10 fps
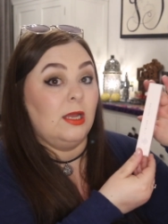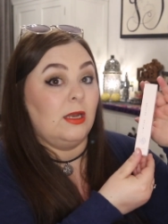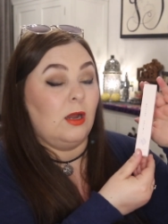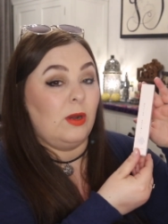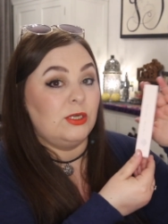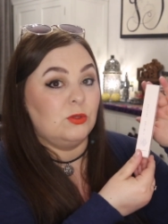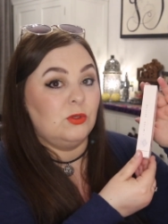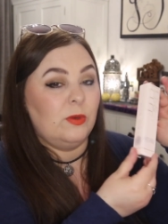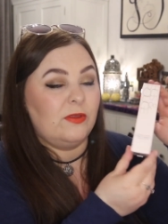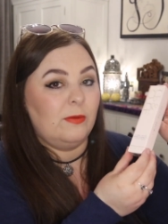Now, I don't
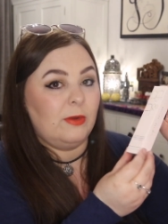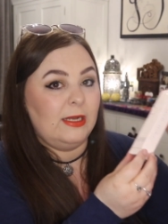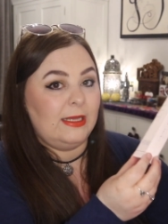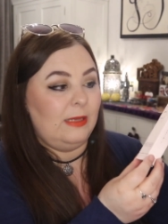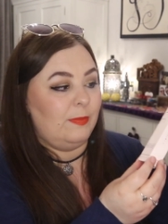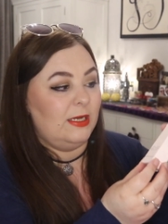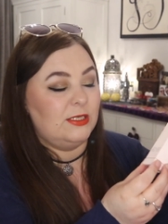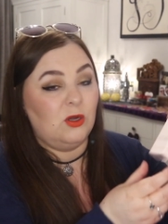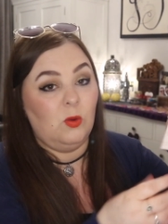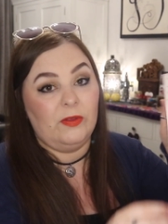know whether I'm going to keep
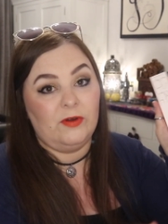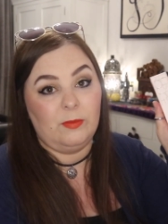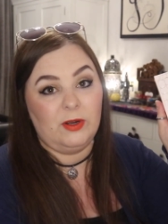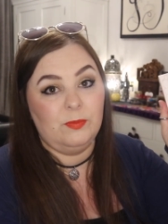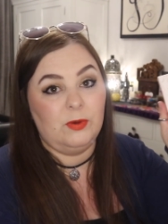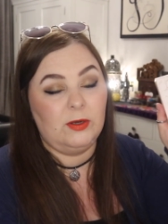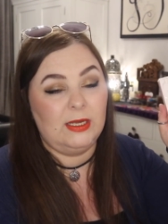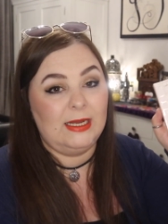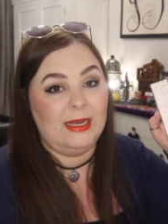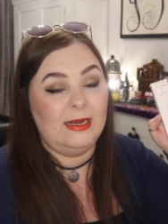it or whether I'm going to put
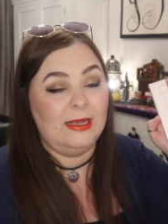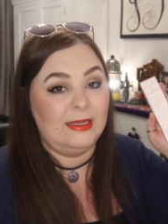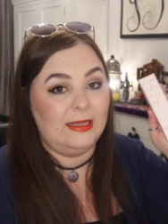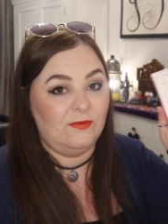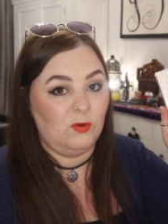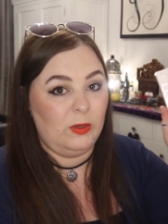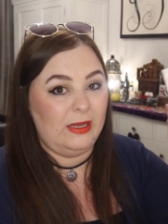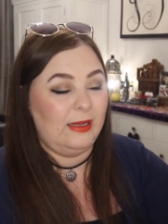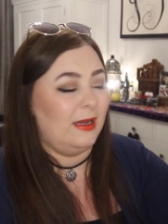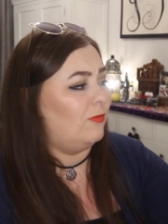it in a
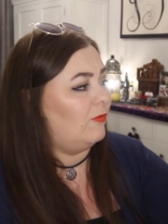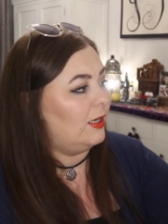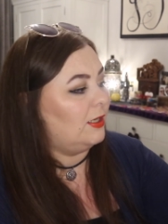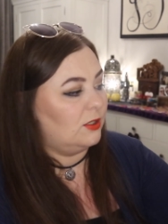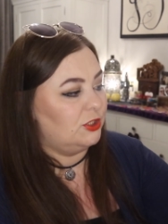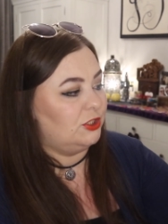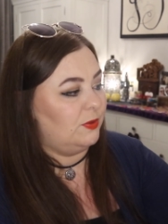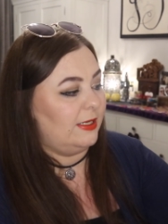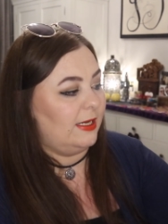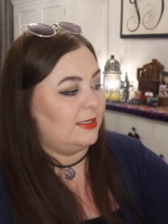giveaway. I'm really not
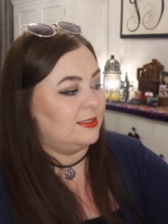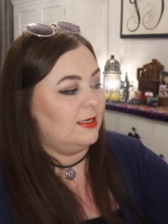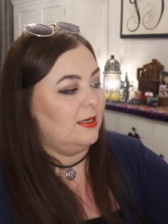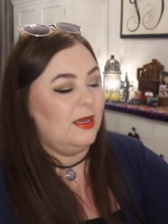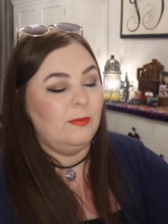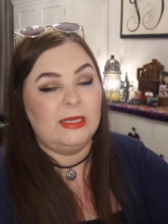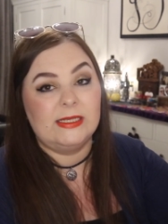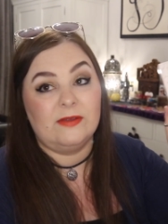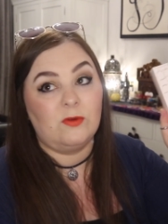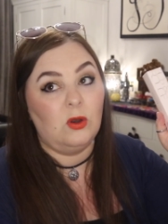sure yet
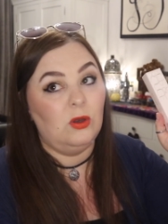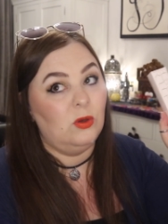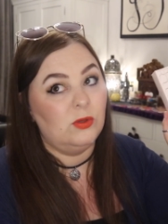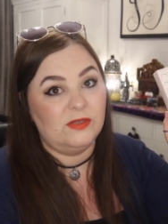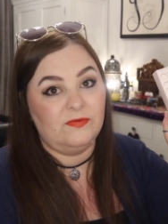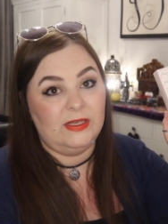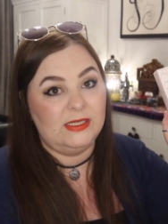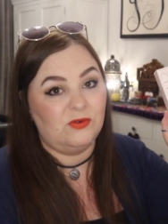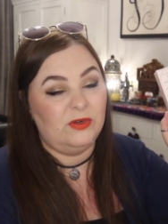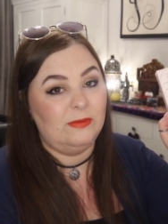because I've got loads of
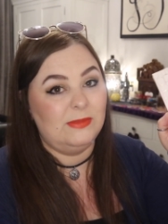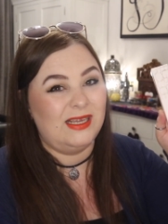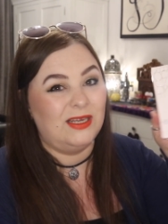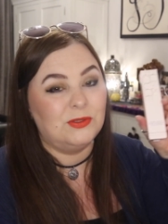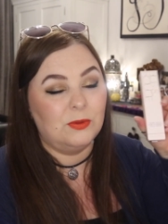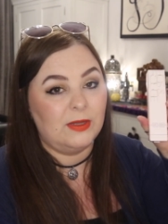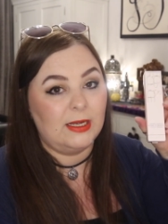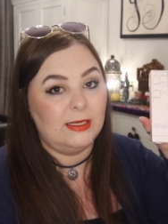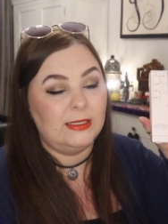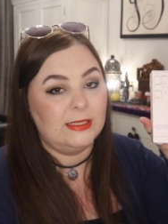face creams. I don't think
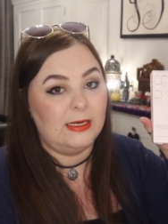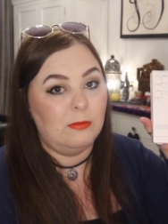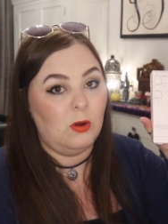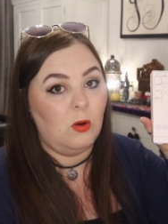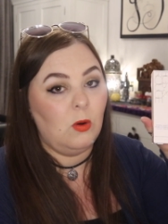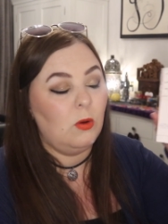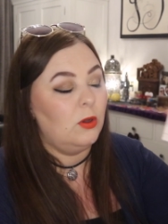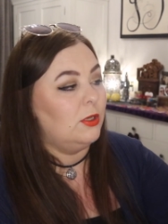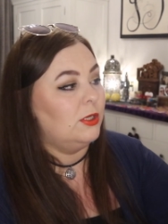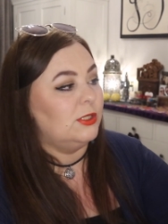I need any more.
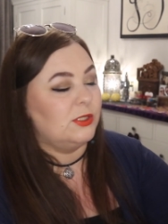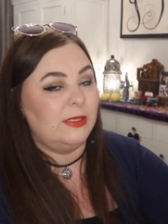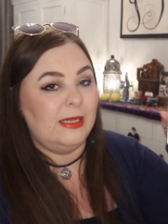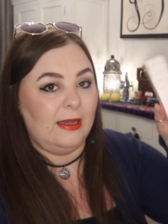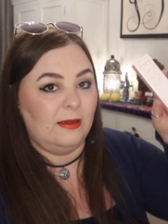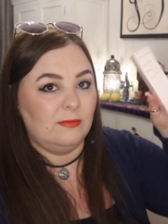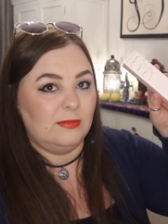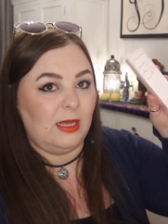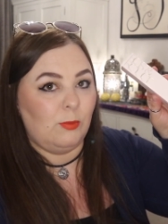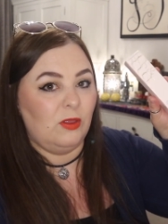So yeah,
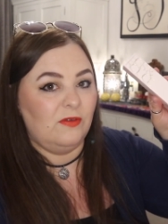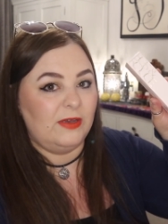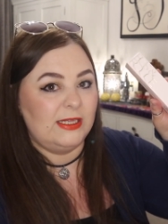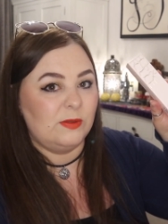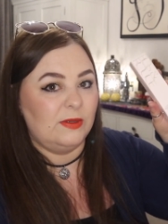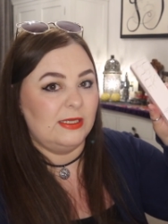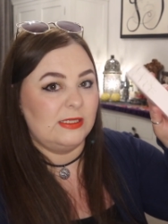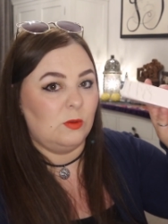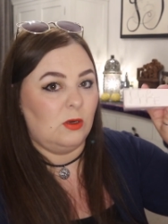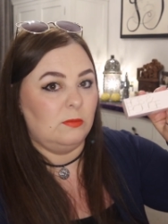I'm on the fence with
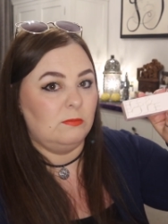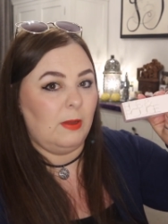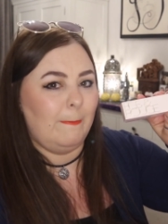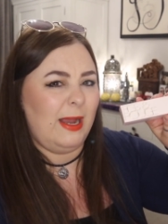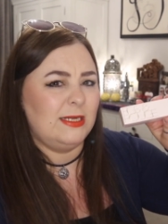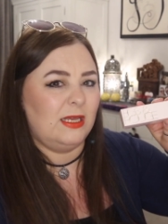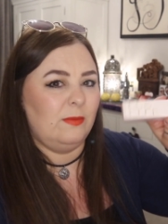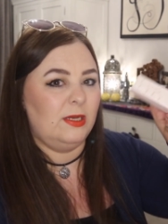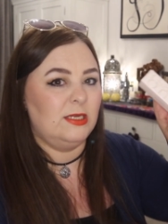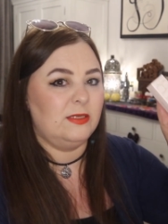this one. Might
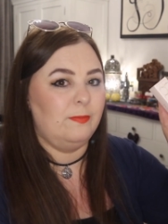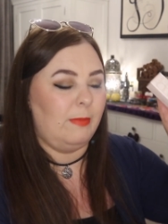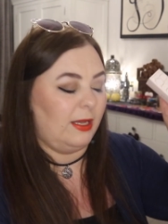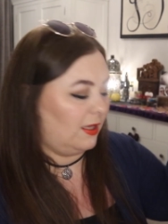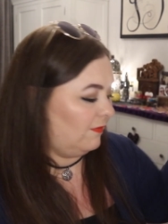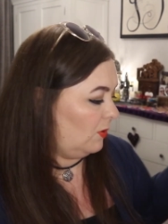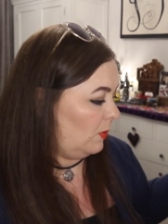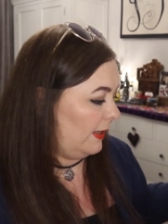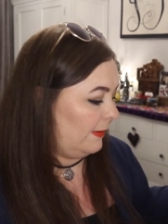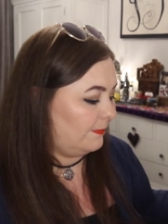keep it, might give it
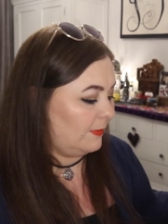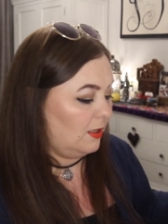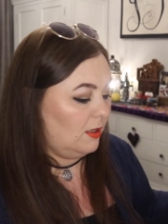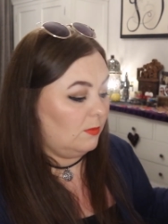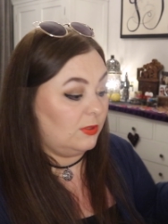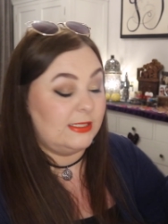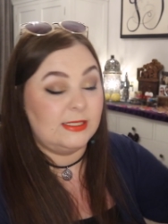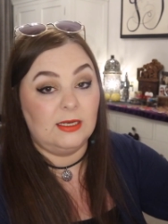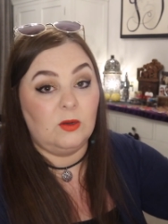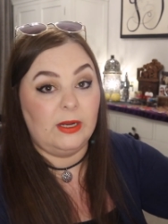away, but
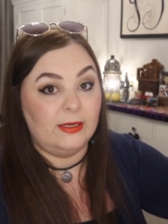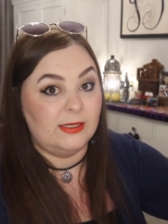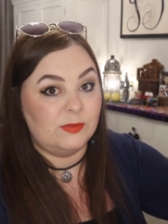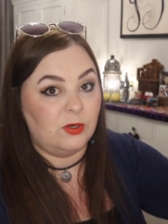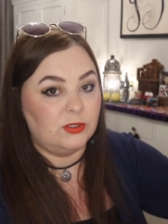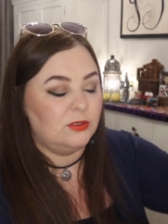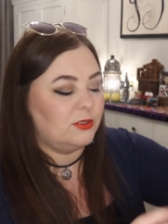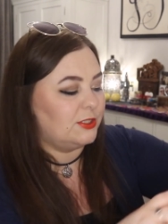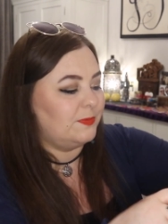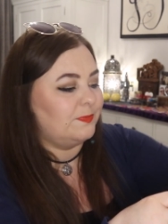still quite a nice
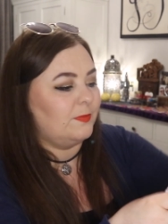product.